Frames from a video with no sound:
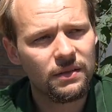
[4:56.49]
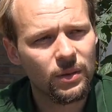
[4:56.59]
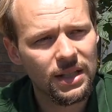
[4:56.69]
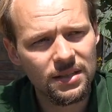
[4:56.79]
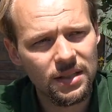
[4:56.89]

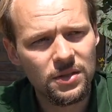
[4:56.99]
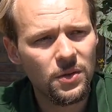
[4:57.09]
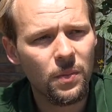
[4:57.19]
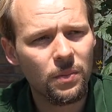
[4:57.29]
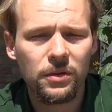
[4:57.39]
let's
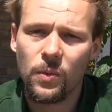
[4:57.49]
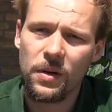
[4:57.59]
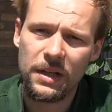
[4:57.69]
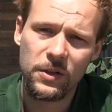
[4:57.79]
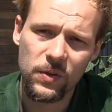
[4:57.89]
assume you
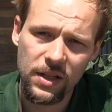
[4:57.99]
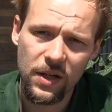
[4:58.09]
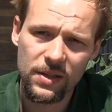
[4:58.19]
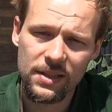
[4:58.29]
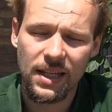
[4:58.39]
work in a
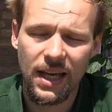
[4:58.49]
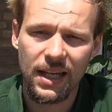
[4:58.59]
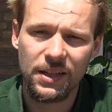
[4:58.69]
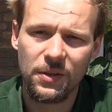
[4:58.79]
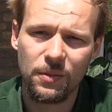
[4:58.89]
greenhouse
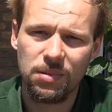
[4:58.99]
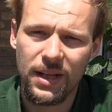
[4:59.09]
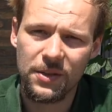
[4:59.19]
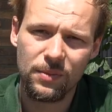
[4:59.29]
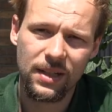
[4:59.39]
and you
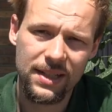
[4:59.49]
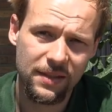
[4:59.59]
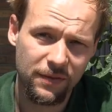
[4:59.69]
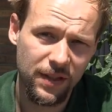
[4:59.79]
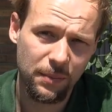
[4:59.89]
plant your
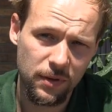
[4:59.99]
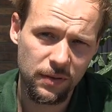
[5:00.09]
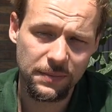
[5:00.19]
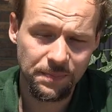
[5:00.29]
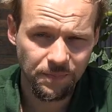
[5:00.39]
plants in
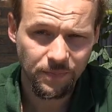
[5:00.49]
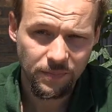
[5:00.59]
February,